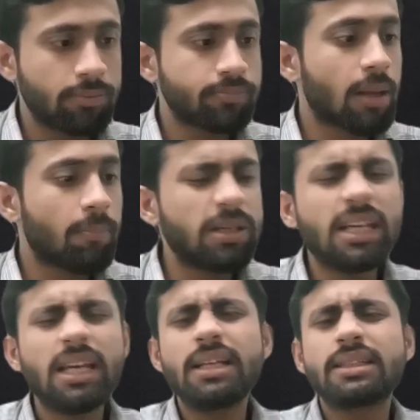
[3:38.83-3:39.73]

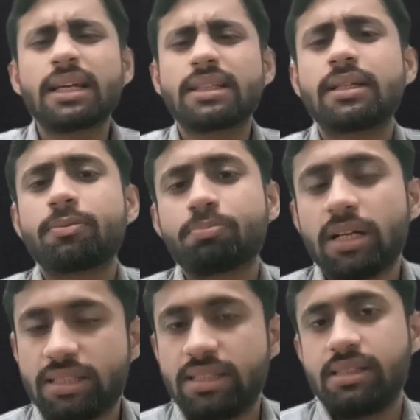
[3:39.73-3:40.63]
Please accept my
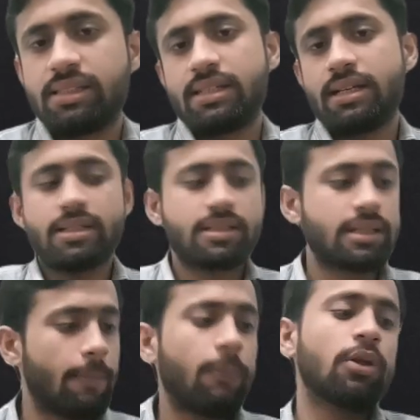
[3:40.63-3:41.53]
sincerest
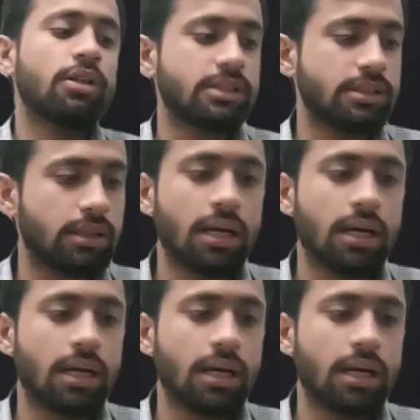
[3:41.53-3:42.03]
apologies.